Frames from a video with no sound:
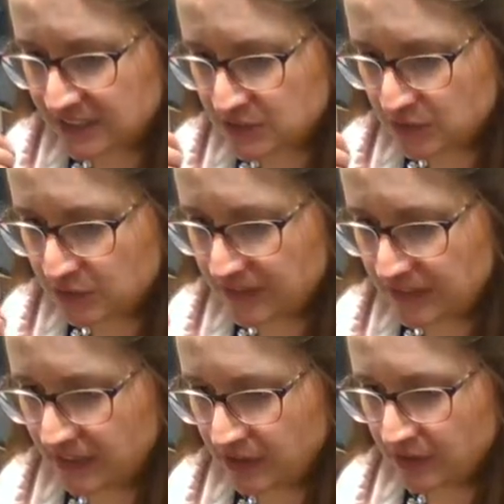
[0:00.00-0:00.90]
Do a
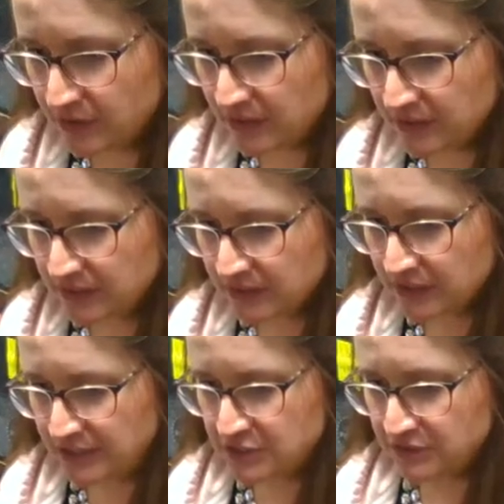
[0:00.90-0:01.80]
video.
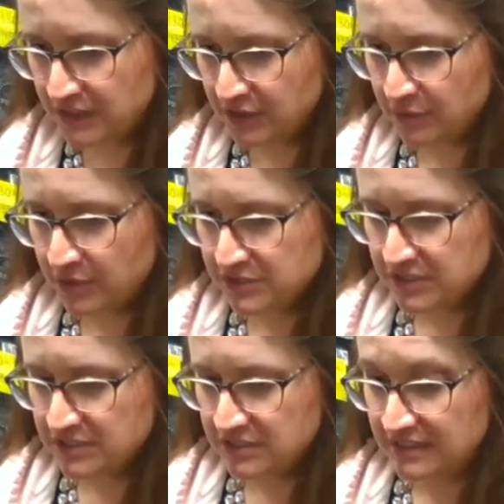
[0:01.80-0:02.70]
Could I do a video and post it to you?